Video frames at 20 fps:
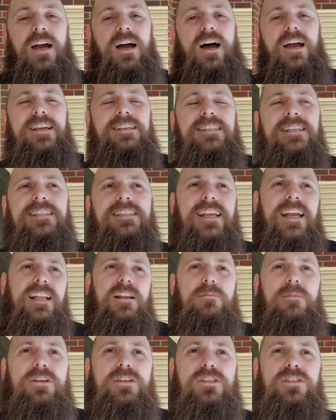I used to say
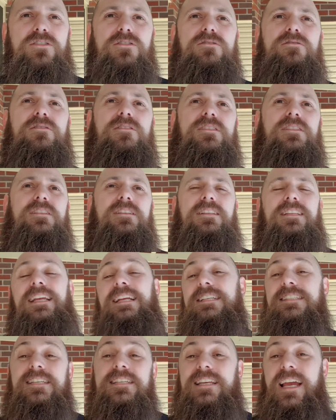that my students
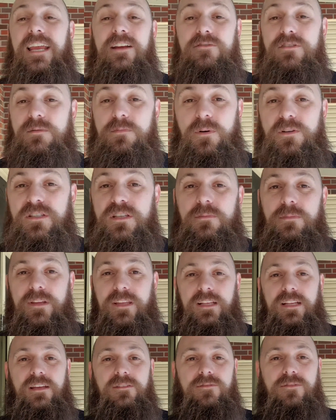need to take
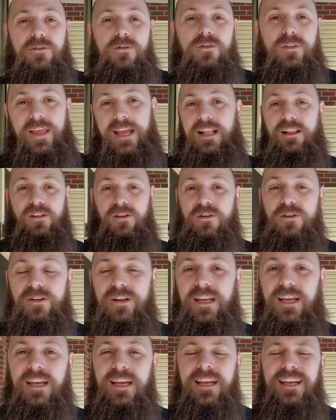responsibility for their
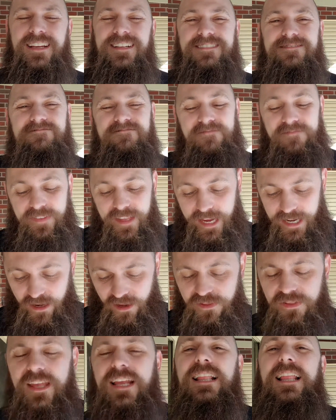learning. And I
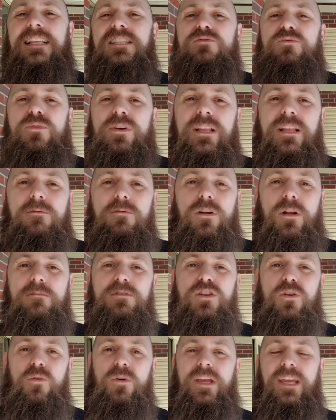think that's really what I'm
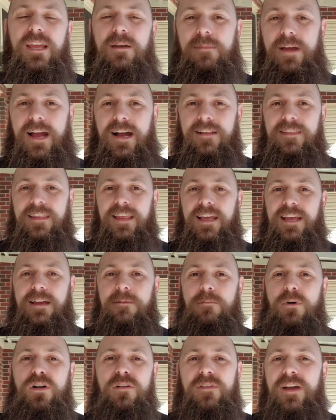talking about there.
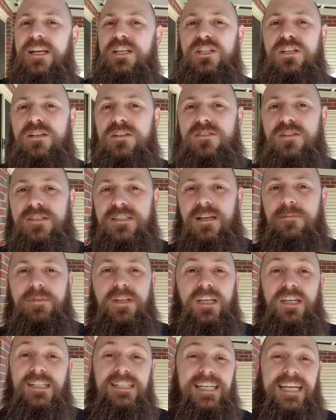Motivation is not
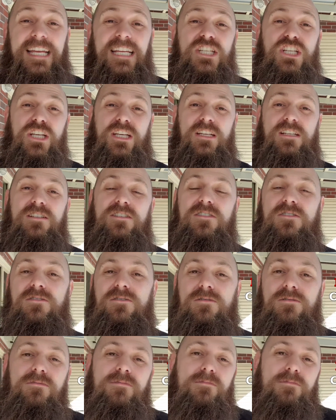something your teacher can
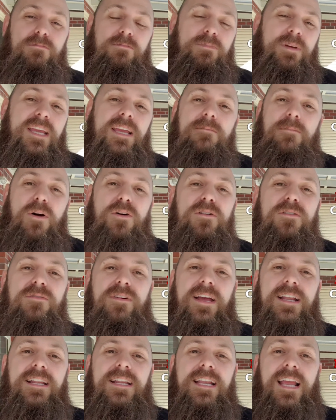do. Being
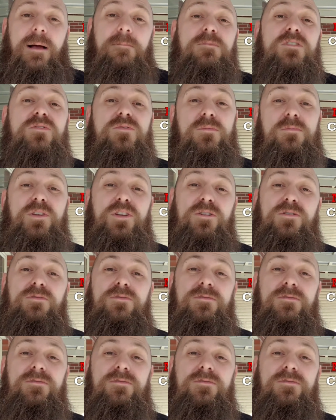motivated comes from you.